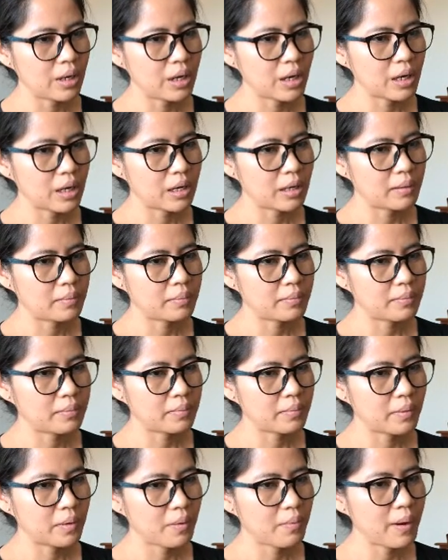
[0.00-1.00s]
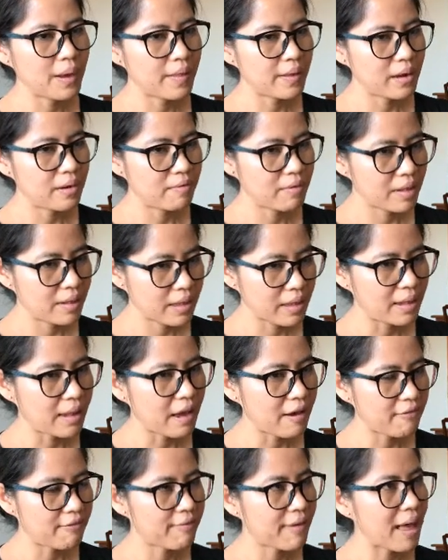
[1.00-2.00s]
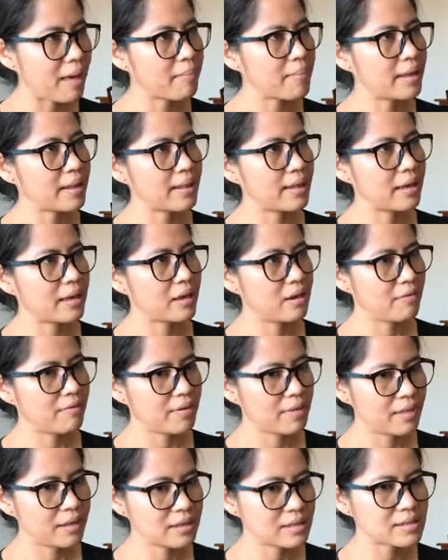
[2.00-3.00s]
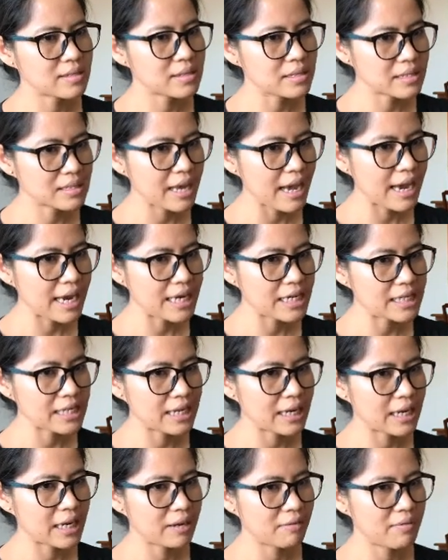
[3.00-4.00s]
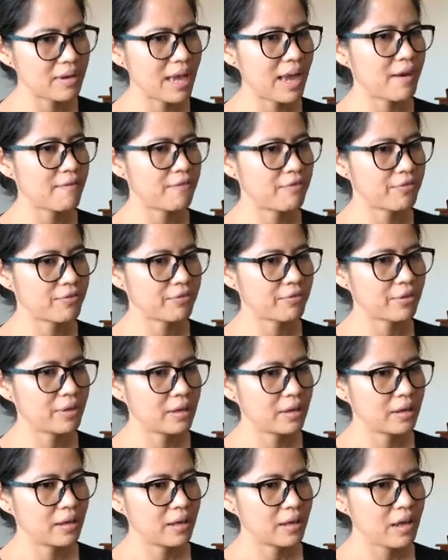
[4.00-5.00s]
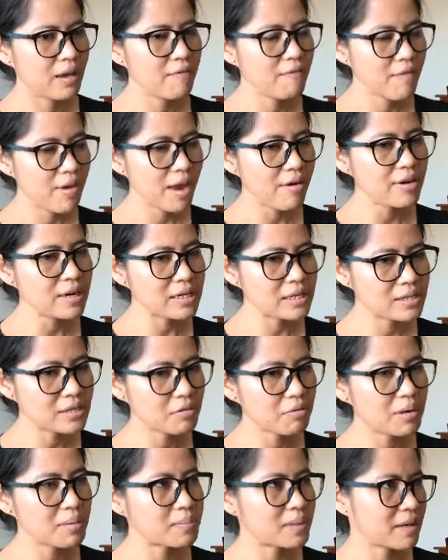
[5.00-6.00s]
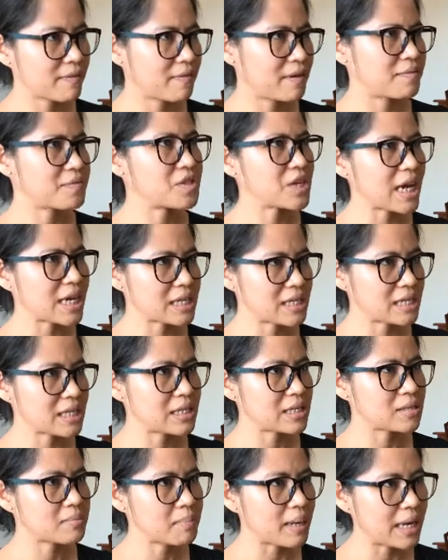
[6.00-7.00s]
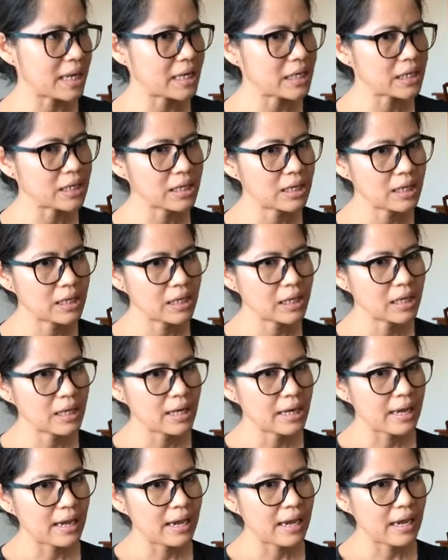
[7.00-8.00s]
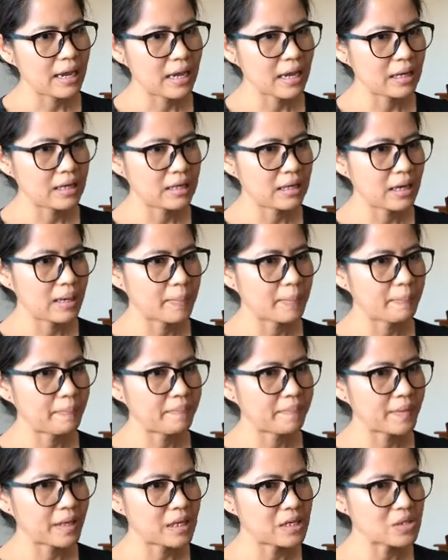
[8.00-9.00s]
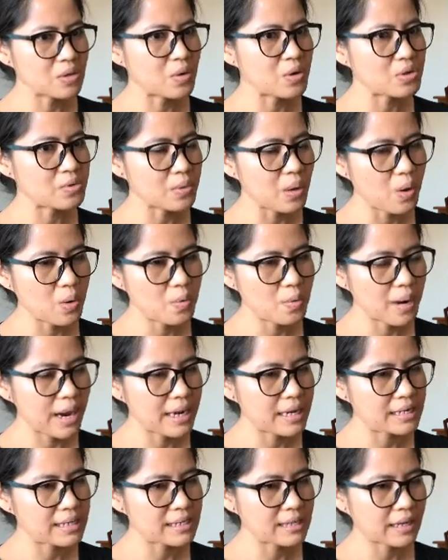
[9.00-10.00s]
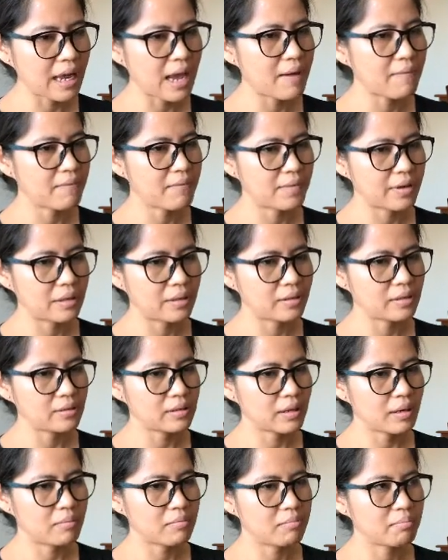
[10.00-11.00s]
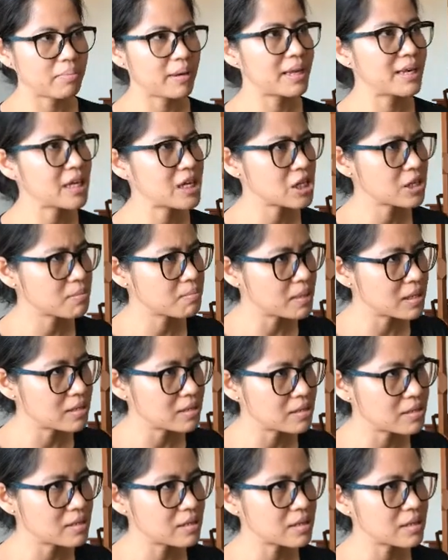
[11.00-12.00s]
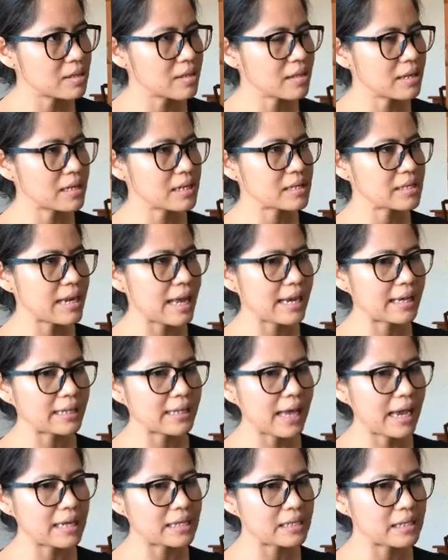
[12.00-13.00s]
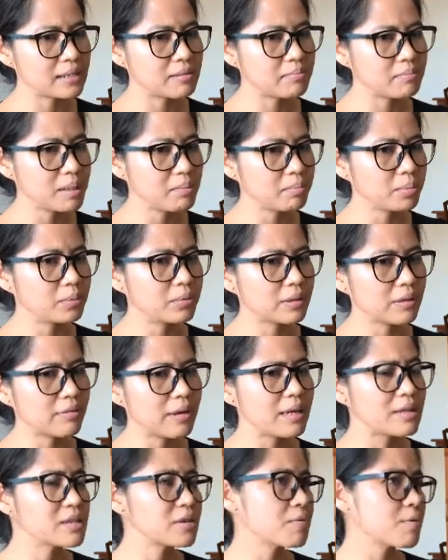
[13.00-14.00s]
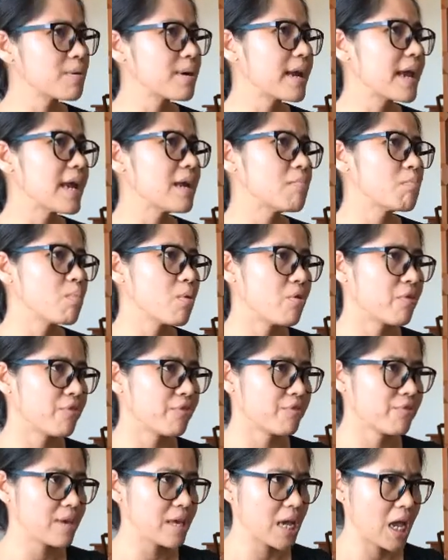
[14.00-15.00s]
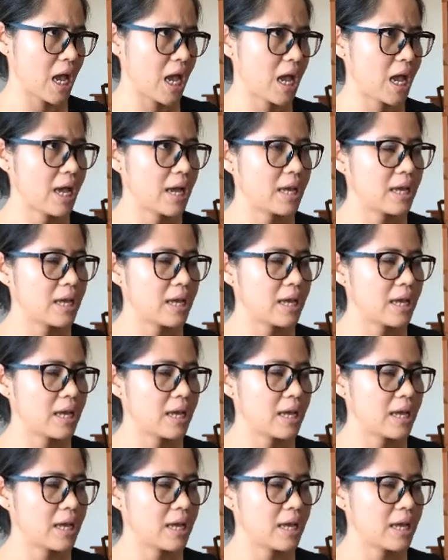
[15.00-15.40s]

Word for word: um, whether within our family or within the society, we have a very descriptive of justice mean, and um, it's al- always come with um, punishments and things like that. And people, it's create more fear